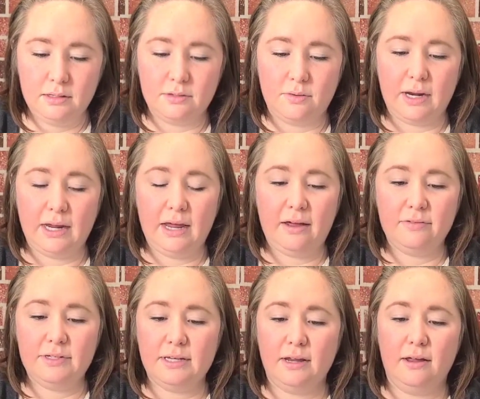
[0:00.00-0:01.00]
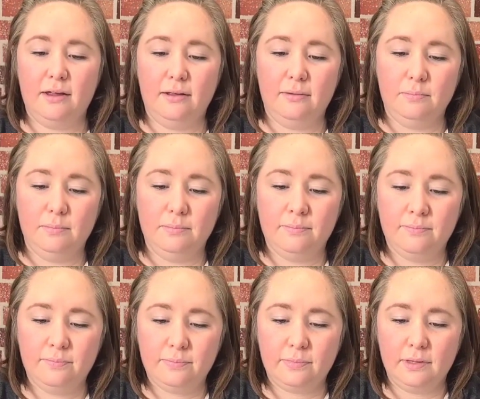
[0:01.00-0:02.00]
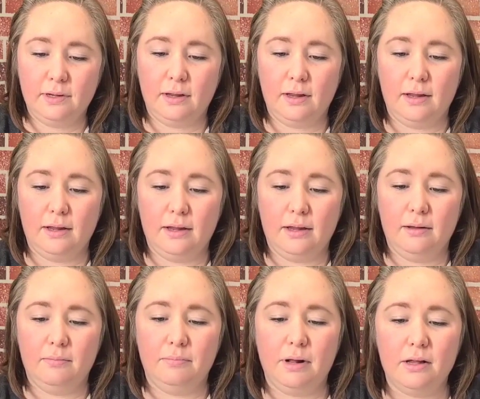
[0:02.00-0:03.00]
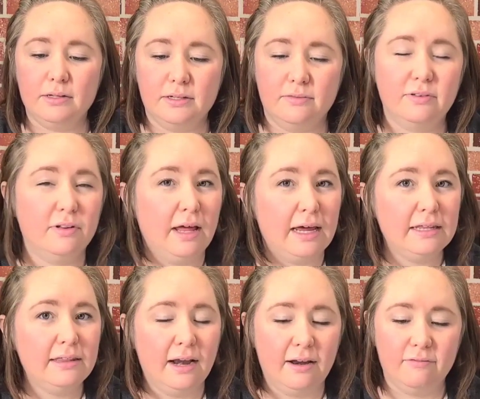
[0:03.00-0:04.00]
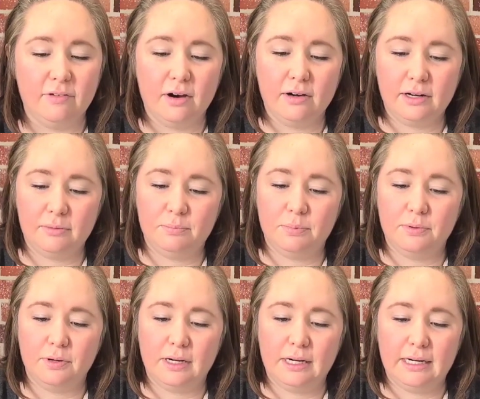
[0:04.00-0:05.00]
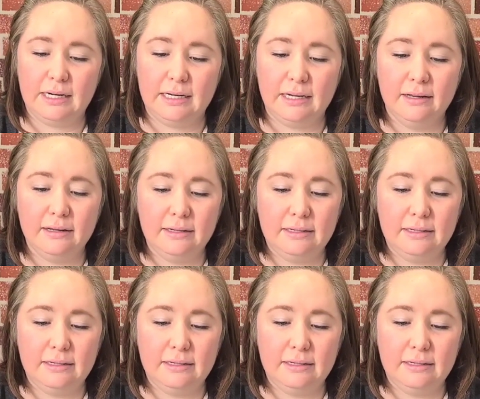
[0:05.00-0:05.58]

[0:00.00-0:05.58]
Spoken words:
So I have some balls of clay that I've already squished,